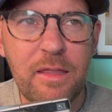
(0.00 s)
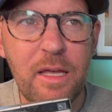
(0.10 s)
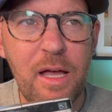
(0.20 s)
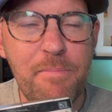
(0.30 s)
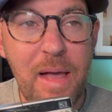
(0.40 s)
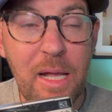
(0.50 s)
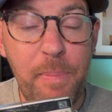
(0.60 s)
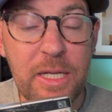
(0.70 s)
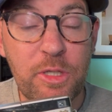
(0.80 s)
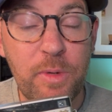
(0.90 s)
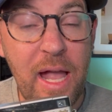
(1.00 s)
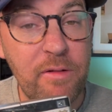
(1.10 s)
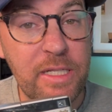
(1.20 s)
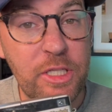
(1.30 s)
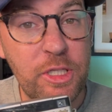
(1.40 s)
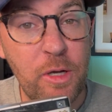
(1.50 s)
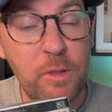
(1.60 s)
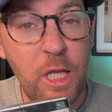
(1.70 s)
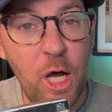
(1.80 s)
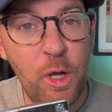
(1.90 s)
the megapixel count is so
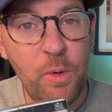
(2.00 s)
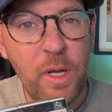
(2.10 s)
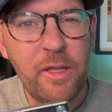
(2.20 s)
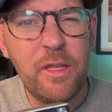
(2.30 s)
low